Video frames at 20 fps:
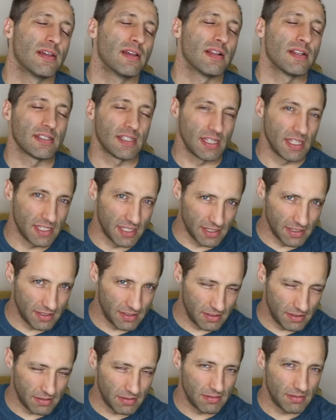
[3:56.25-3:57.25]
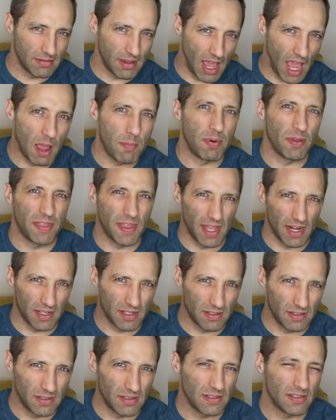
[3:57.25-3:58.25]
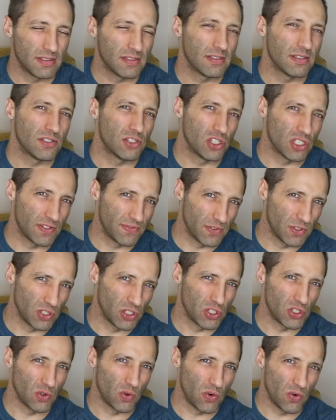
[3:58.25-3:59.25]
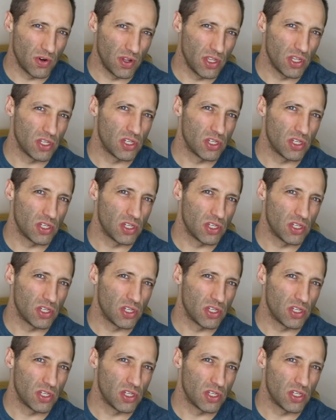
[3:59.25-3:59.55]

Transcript: I was like, this is hypothetical. This is just for the story.